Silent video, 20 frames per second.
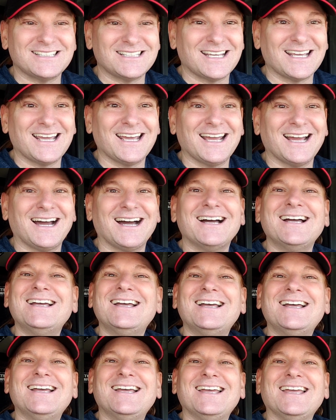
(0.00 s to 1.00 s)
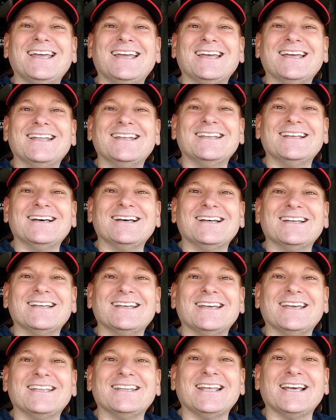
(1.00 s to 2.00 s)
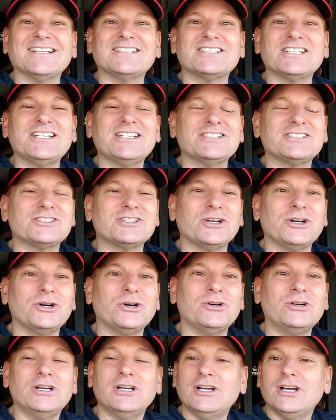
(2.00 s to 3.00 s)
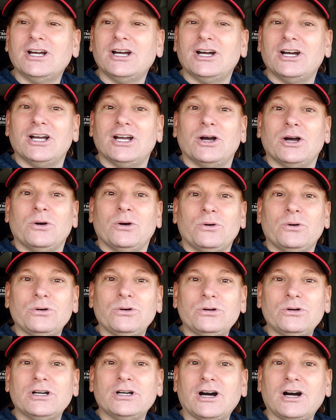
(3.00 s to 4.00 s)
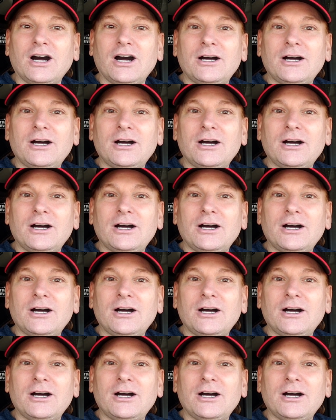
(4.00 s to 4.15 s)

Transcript: Yeah, and that's it. So, all